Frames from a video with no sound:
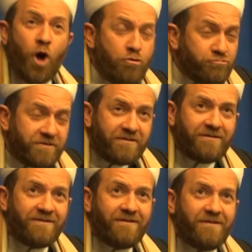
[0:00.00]
Don't.
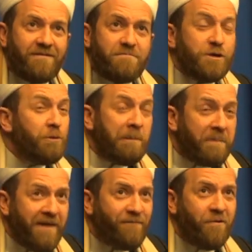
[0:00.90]
You
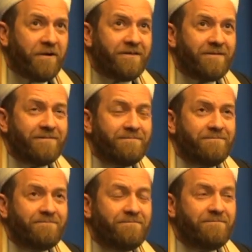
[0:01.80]
will pay for it.
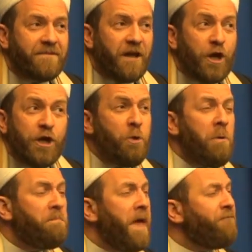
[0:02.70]

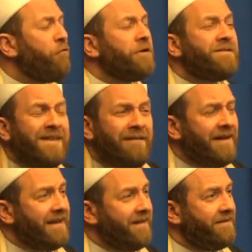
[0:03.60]
You will pay for it
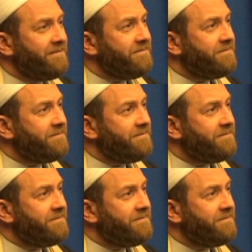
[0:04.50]
dearly.